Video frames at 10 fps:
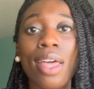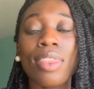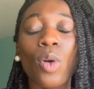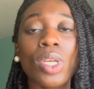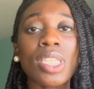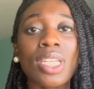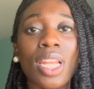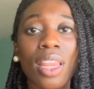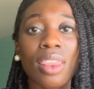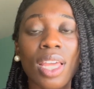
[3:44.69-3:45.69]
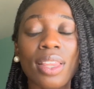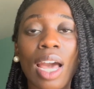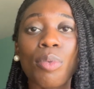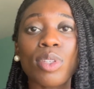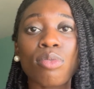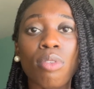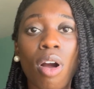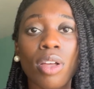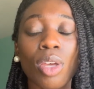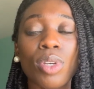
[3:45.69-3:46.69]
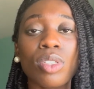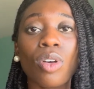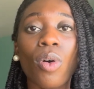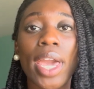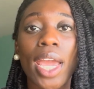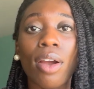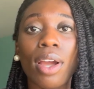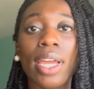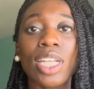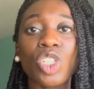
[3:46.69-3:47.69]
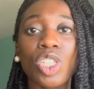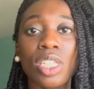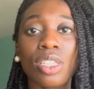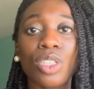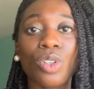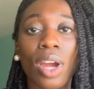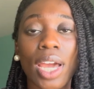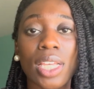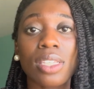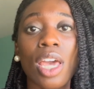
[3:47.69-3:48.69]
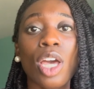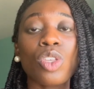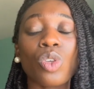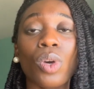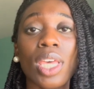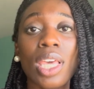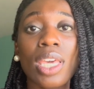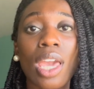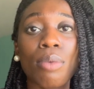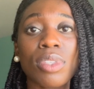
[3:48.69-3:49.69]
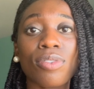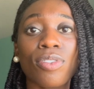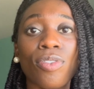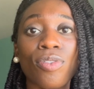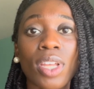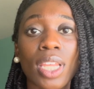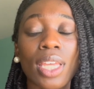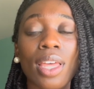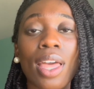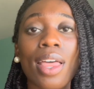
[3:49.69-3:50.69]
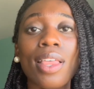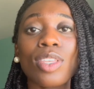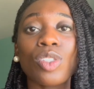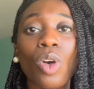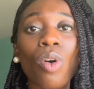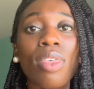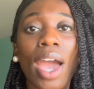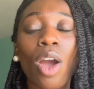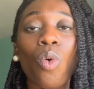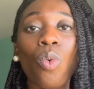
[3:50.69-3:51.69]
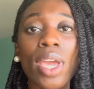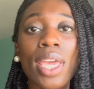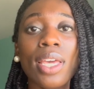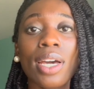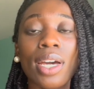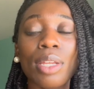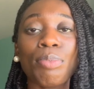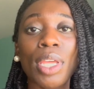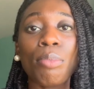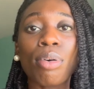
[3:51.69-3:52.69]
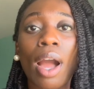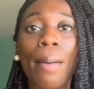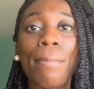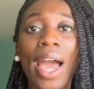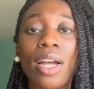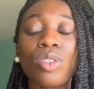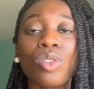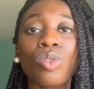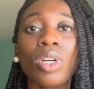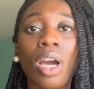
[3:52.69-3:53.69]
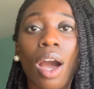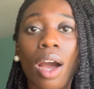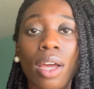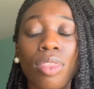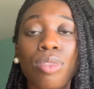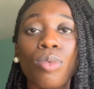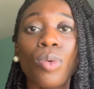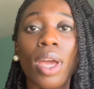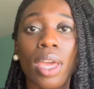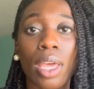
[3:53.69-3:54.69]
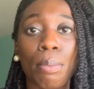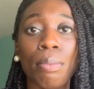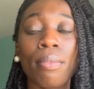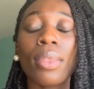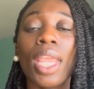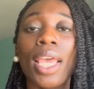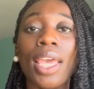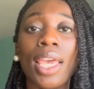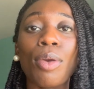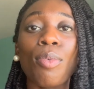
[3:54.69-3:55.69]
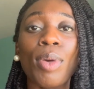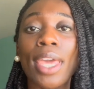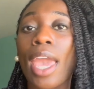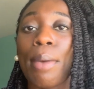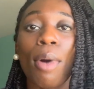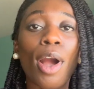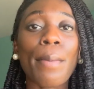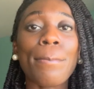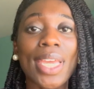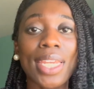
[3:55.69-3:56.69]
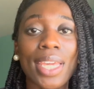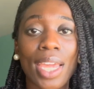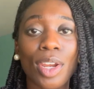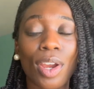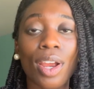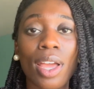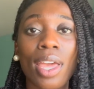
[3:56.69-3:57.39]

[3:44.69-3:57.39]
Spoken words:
There was nothing that was wrong. There was no error in Jesus Christ. So he came to fulfill it so that we could be brought back to God through him. He became our mediator.